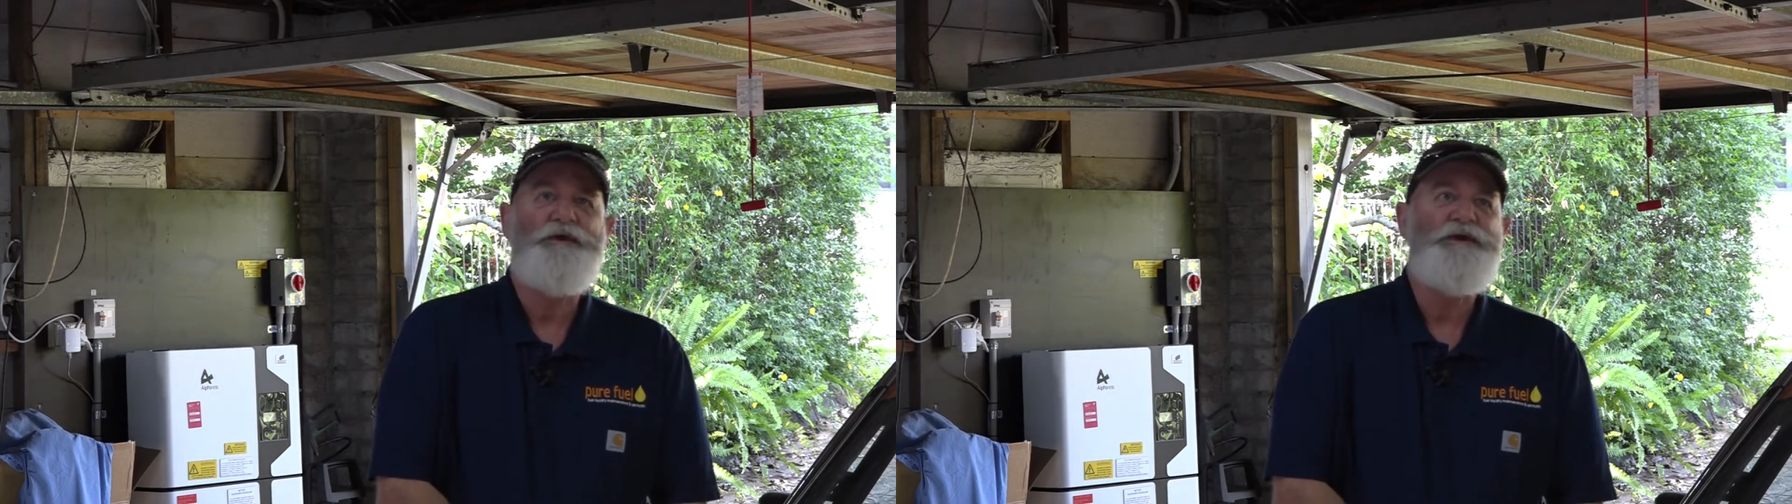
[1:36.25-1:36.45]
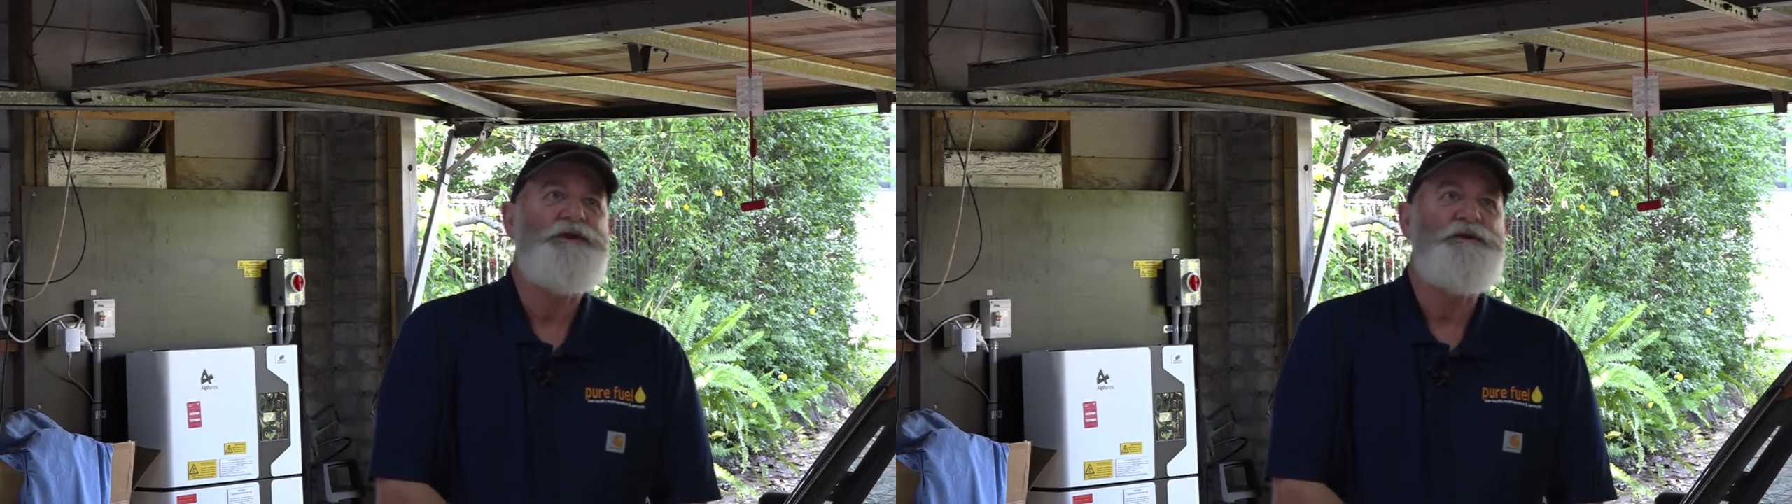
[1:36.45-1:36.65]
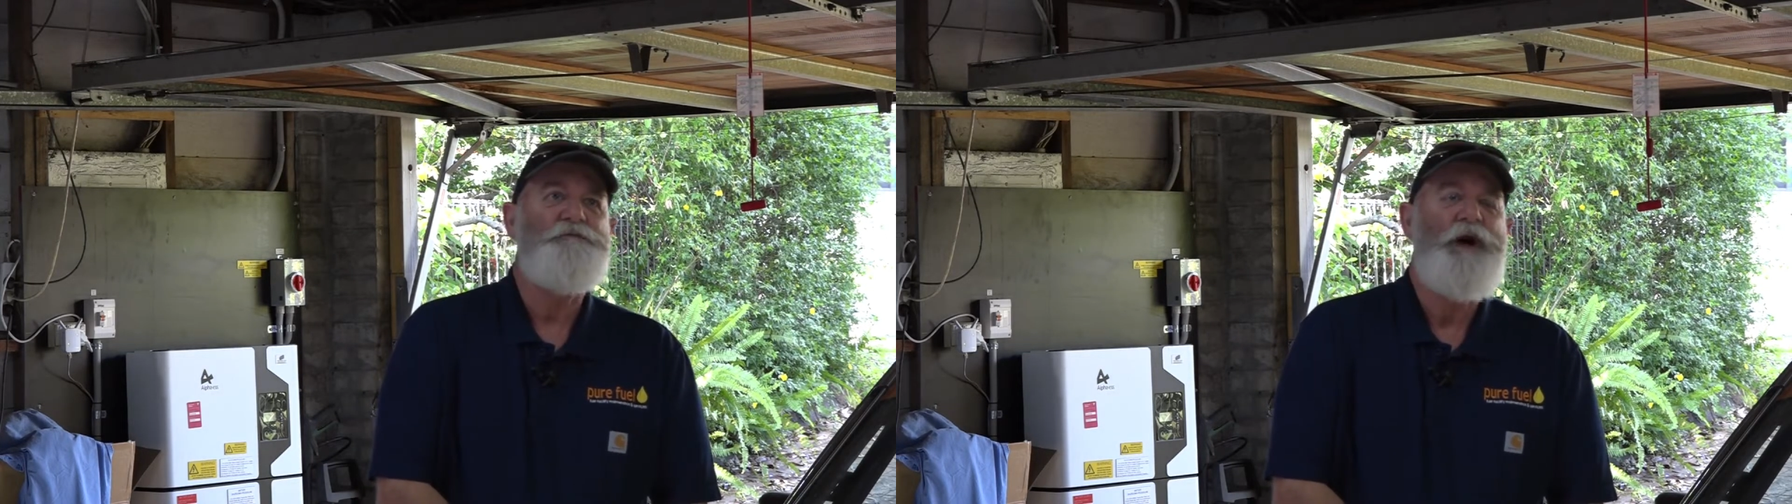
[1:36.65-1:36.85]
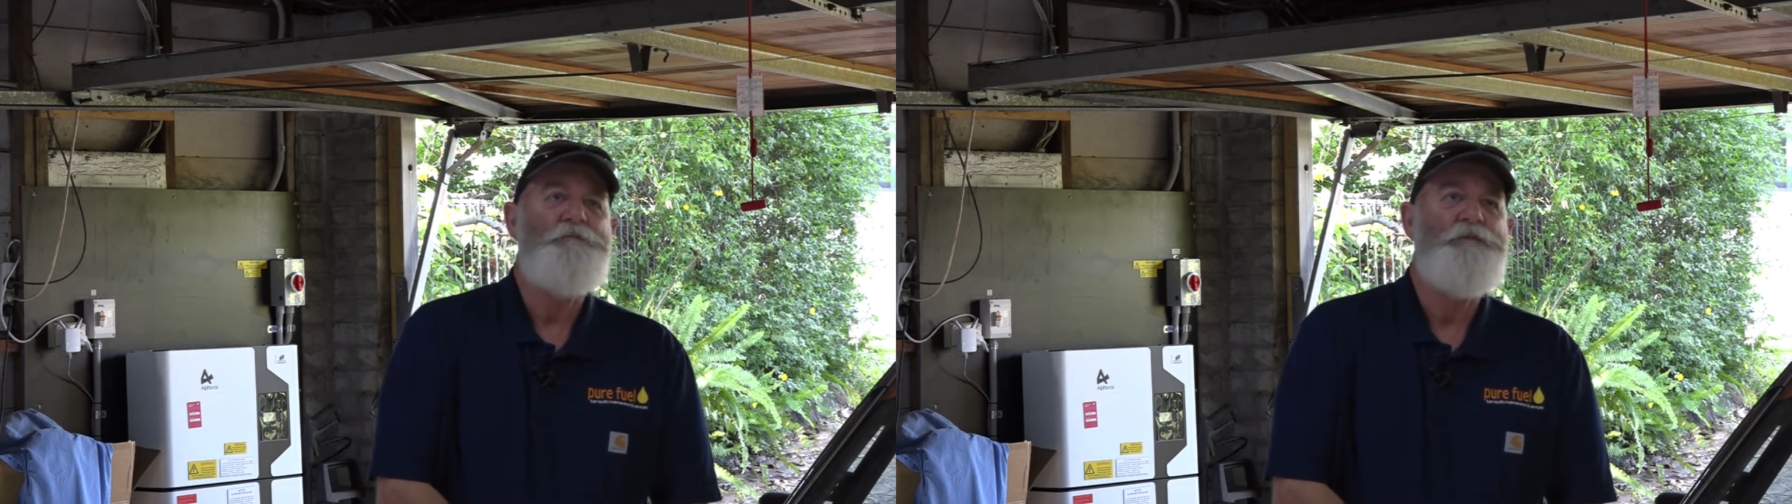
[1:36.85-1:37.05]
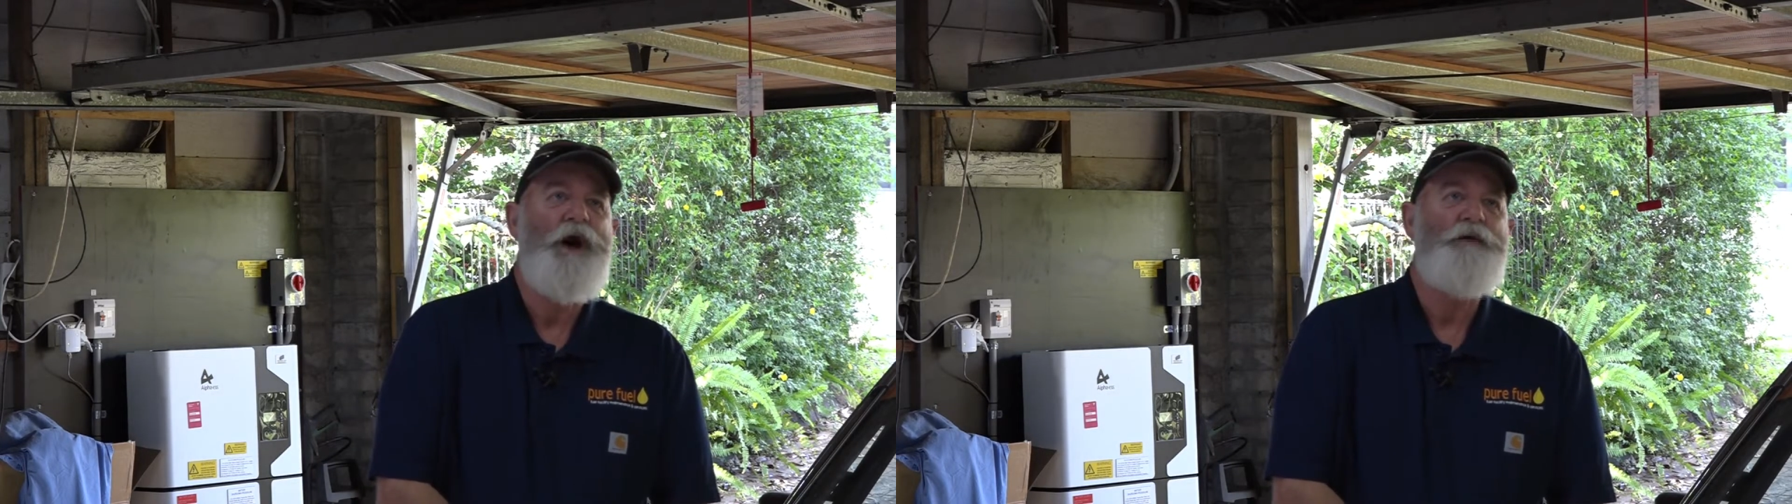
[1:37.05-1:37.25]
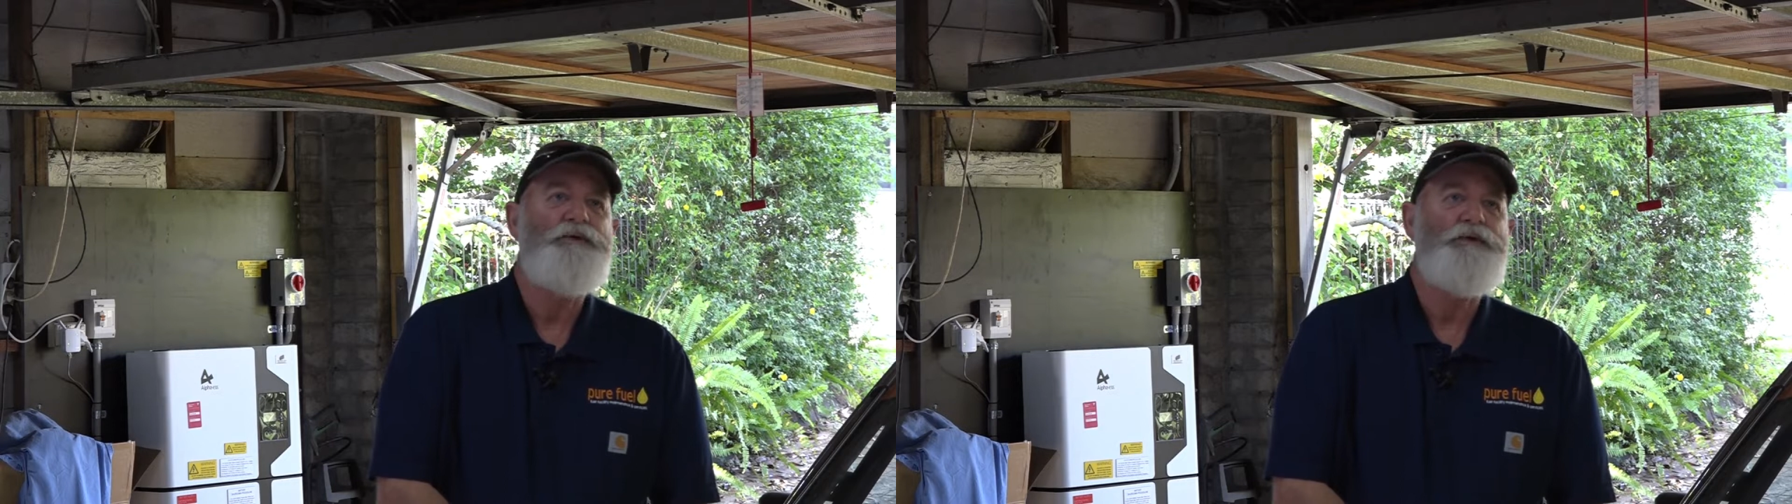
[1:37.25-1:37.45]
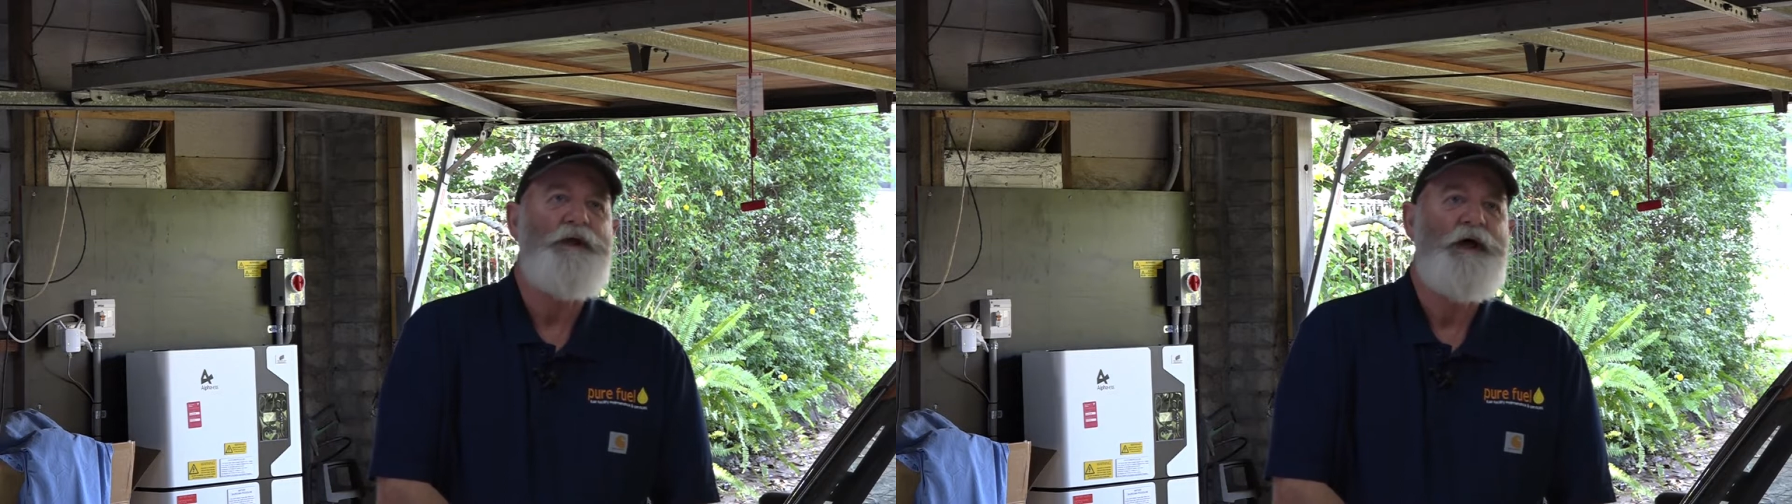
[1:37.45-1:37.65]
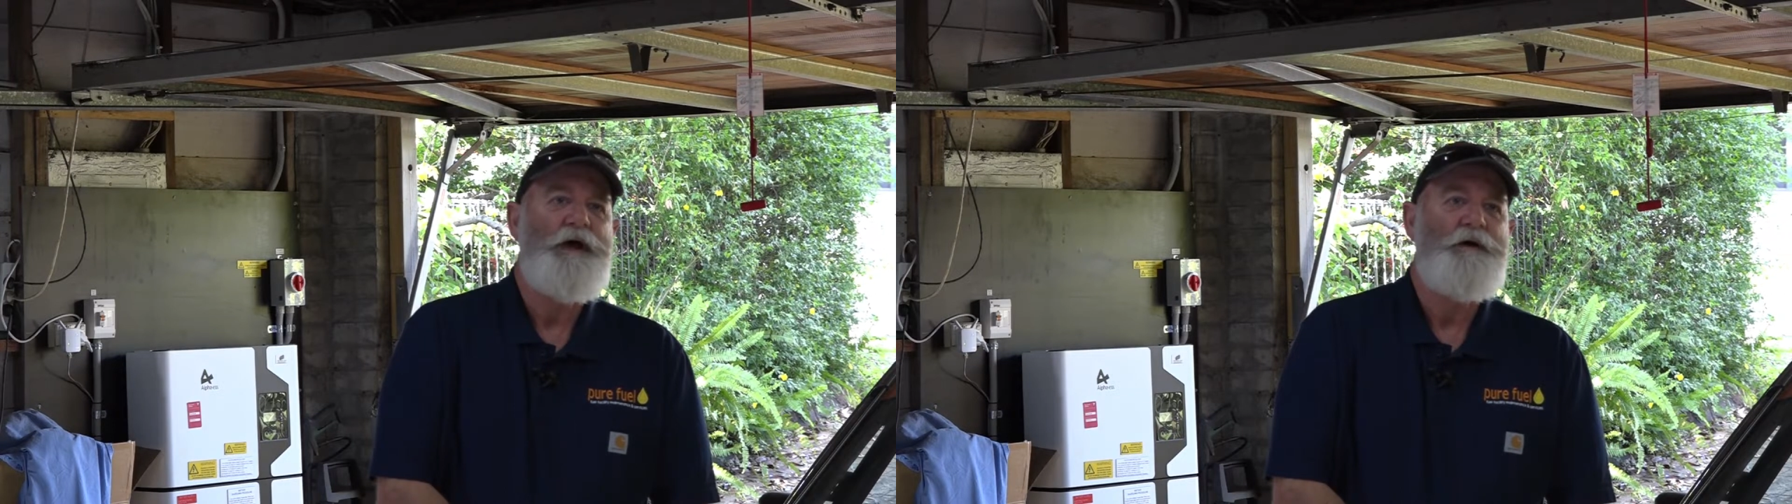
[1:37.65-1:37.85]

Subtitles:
working in a mobile